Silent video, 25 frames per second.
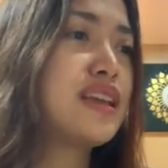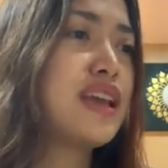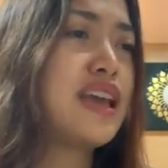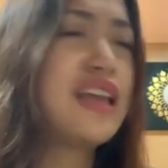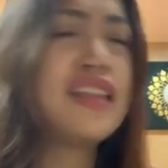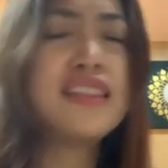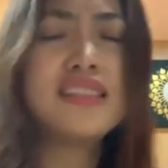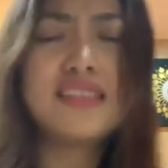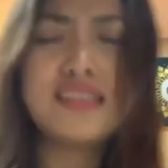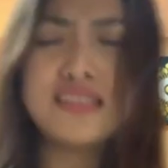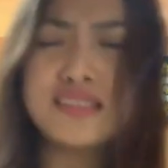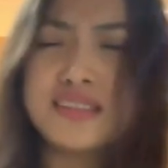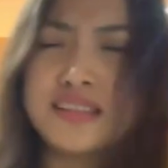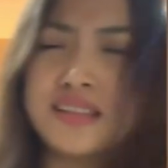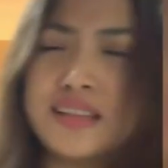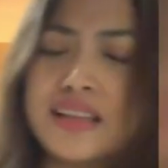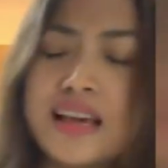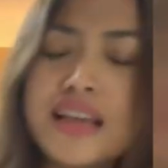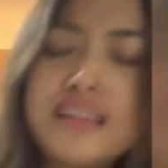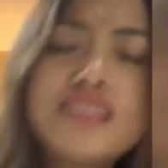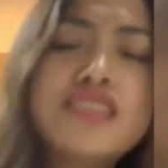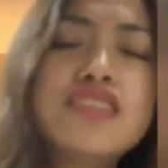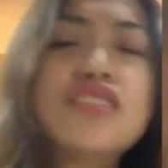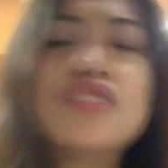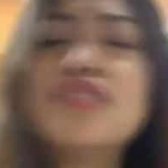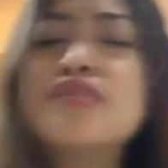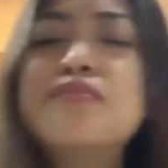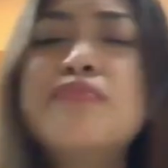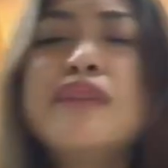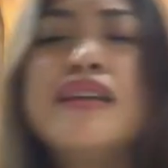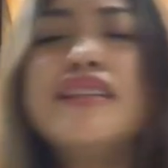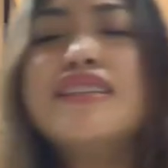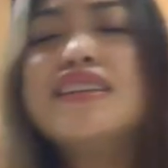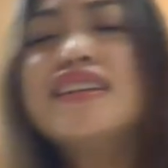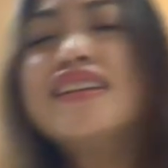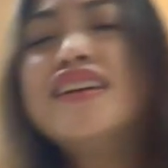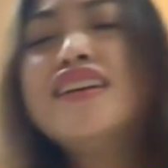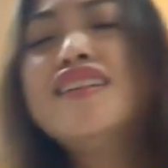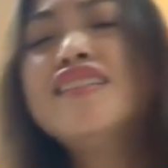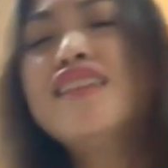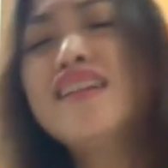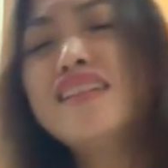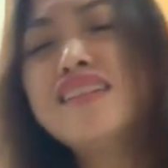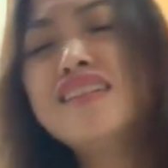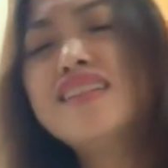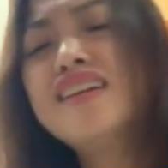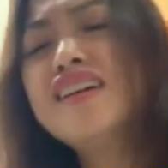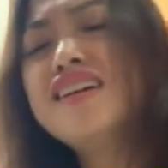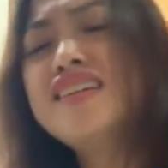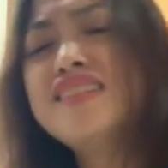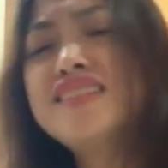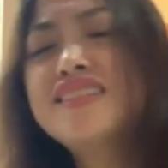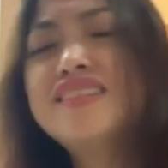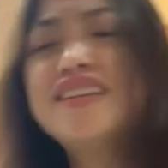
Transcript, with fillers: and this and that, just basically not nice